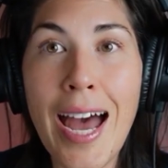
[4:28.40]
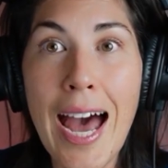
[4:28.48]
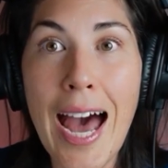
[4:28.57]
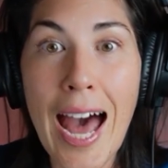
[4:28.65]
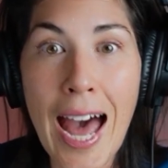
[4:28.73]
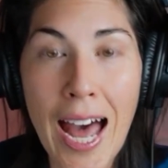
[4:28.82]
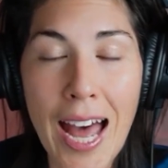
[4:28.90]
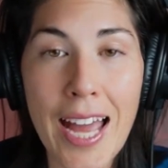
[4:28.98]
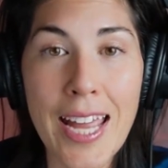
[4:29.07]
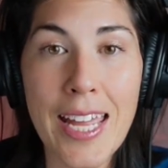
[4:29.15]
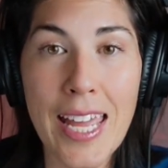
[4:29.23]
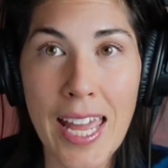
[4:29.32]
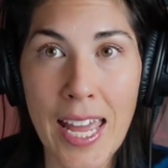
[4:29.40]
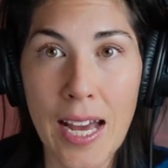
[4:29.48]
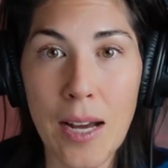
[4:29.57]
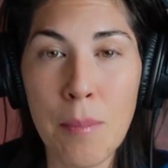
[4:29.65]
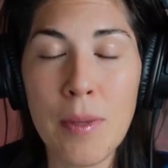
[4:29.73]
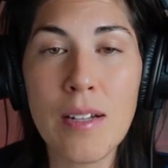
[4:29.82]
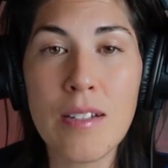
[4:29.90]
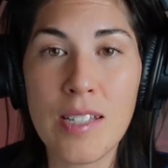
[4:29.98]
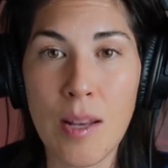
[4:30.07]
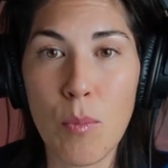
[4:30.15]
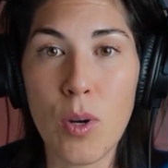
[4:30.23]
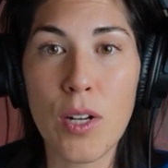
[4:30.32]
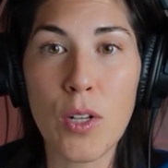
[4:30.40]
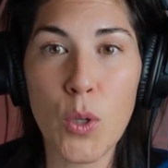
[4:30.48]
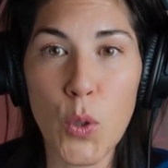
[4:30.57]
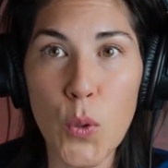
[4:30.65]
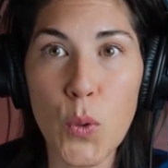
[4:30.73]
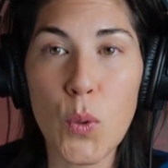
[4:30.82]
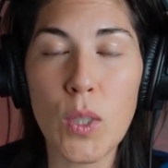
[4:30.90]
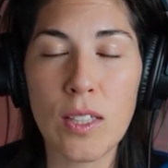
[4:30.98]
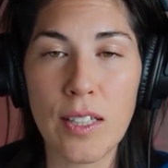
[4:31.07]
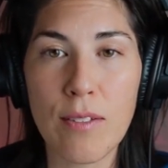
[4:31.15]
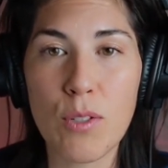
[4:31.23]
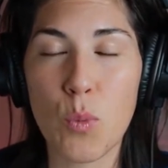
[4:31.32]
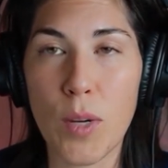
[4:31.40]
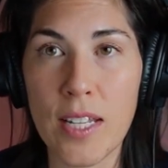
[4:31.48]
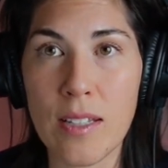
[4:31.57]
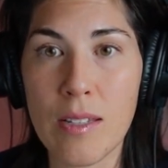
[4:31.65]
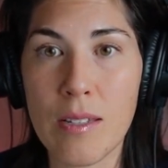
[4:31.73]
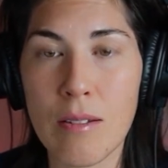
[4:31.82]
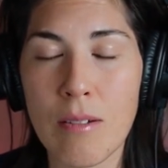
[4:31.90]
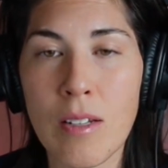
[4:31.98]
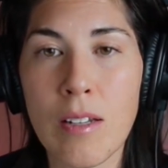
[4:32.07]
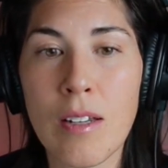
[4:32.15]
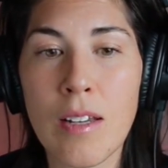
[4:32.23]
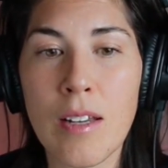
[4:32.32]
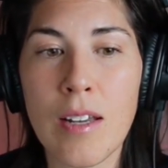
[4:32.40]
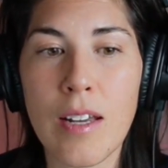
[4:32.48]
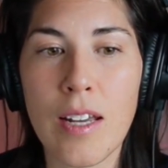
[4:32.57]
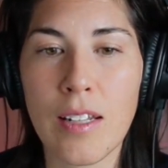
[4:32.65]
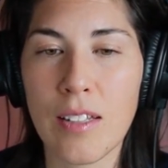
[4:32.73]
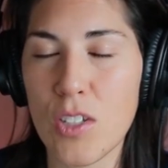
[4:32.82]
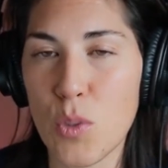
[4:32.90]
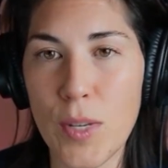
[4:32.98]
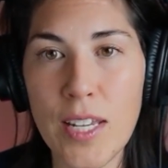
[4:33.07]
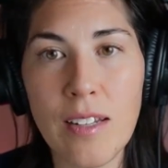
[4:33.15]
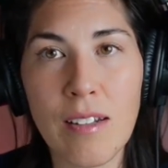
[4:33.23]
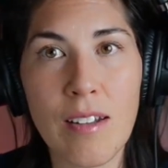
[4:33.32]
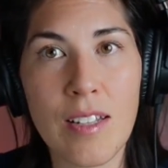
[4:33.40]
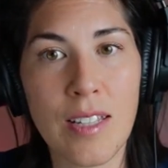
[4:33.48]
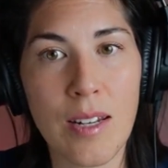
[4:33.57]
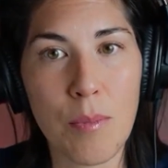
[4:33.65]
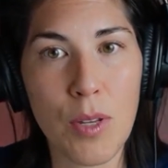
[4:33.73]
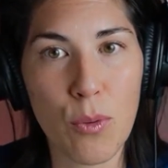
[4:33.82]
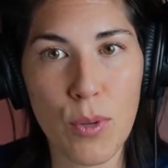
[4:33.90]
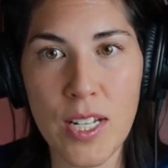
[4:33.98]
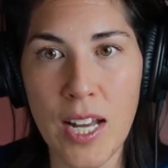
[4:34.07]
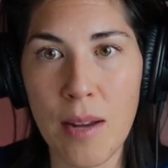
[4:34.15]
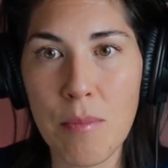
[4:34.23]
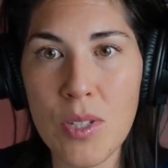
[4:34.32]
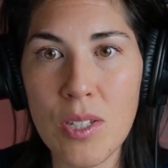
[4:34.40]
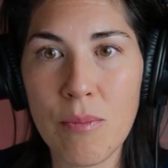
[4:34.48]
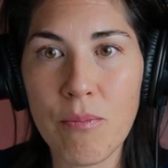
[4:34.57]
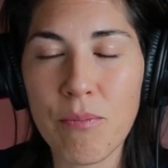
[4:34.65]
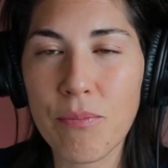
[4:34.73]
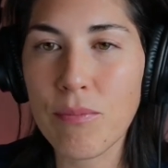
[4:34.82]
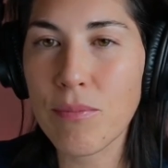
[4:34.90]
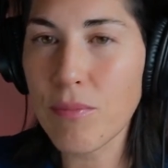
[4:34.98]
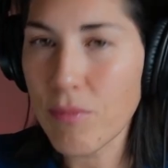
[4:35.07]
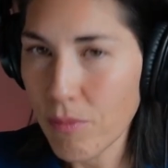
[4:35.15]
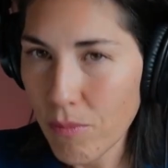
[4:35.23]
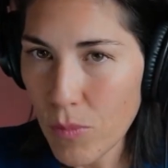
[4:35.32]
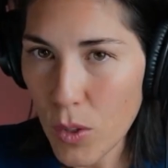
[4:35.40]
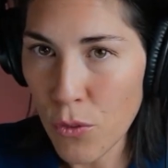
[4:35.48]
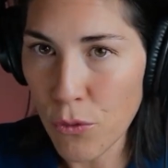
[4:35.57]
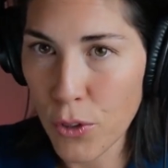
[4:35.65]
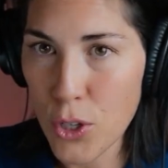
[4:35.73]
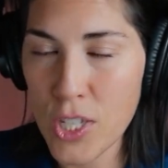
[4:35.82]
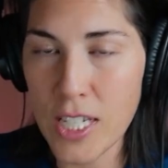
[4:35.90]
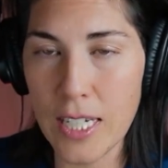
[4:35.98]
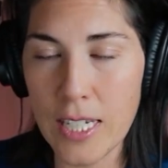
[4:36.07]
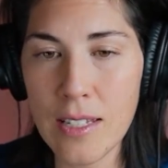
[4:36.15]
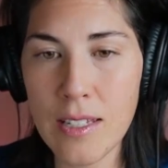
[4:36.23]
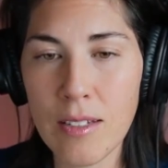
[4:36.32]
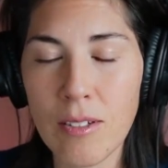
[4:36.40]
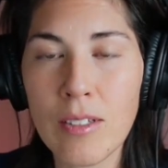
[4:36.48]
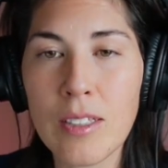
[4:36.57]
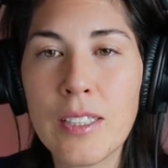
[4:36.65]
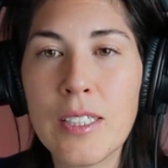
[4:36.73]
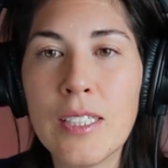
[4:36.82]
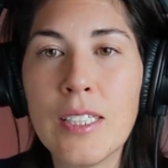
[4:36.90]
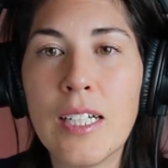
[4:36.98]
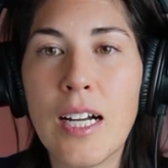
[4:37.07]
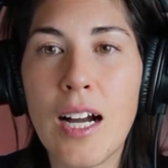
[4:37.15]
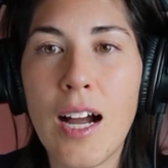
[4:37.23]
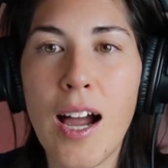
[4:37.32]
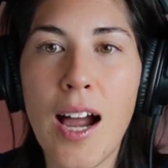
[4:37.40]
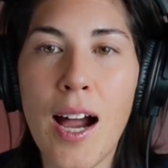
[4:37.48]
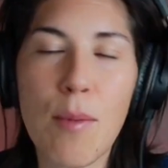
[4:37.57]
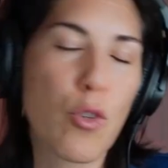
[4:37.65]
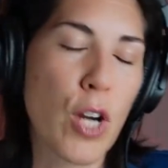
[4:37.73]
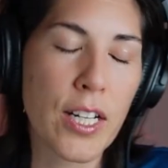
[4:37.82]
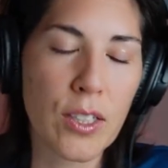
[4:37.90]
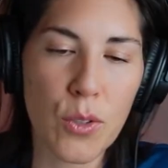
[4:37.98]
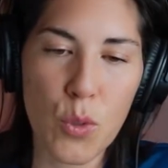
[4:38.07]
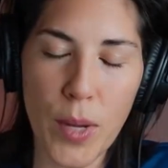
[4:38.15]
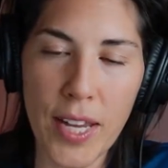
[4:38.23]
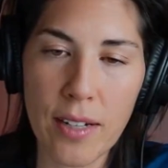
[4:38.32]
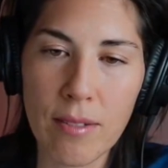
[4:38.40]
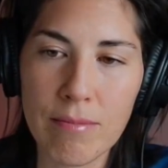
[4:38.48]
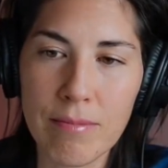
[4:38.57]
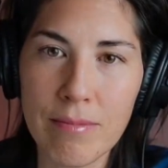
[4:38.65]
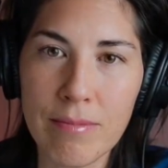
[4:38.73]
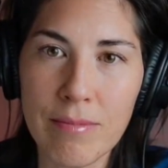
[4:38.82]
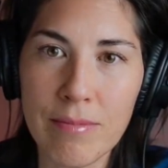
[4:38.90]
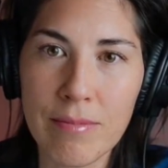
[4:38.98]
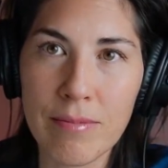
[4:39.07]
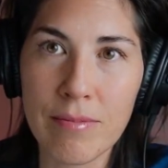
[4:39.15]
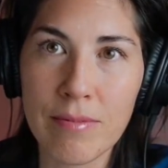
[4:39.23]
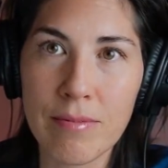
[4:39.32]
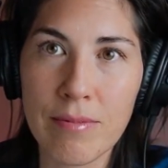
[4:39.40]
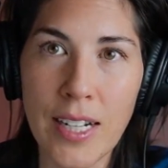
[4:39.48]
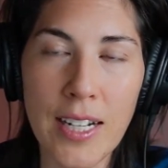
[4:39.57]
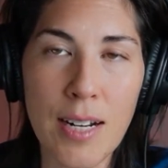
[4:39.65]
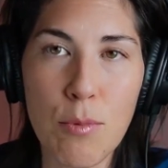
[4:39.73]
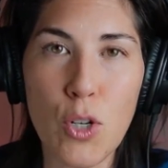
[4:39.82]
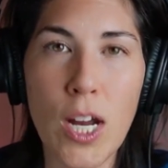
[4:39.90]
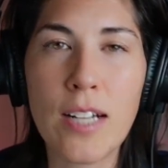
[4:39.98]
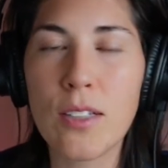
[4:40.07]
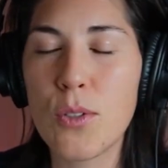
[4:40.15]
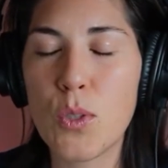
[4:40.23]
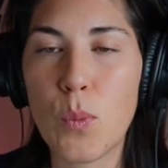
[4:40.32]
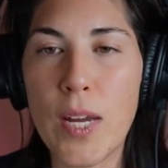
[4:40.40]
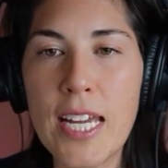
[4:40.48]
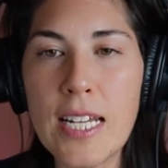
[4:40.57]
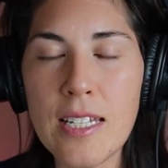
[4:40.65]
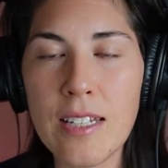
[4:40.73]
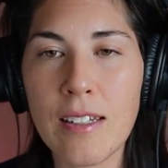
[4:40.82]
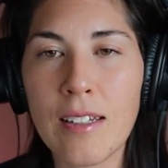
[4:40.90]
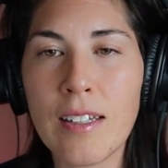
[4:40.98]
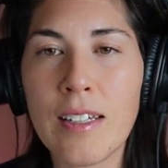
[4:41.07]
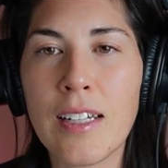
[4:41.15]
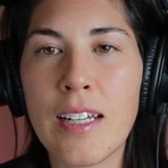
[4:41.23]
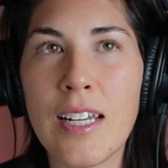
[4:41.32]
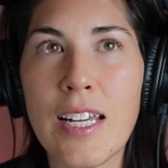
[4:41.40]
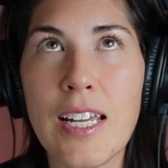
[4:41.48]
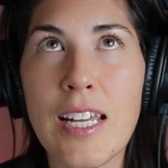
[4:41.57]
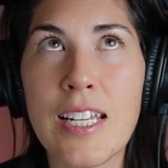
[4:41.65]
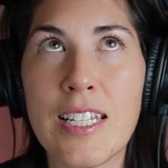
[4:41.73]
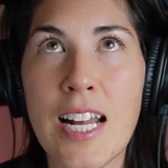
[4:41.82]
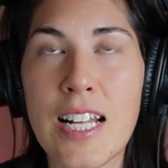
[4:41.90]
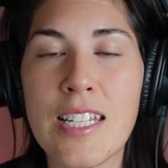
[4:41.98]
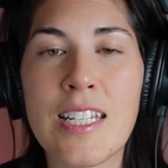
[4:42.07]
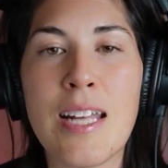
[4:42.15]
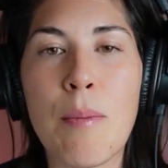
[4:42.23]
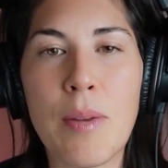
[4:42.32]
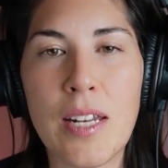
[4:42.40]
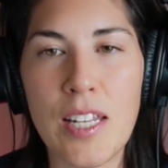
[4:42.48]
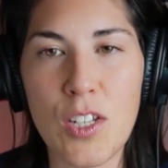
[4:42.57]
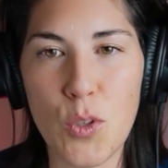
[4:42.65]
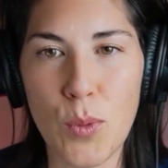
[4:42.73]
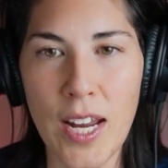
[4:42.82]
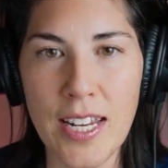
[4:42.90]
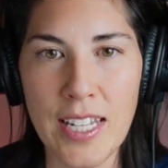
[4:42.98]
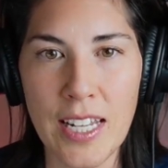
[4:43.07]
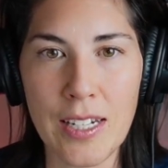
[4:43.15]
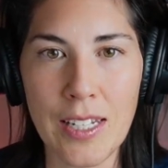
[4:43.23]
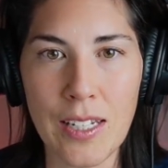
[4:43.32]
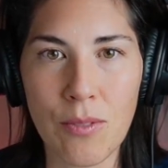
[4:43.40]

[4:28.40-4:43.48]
I am someone who lifts weights. And this week, it's going to be 3 times. Versus I'm trying to lose weight, right? I'm trying to lose weight is not stepping into an identity.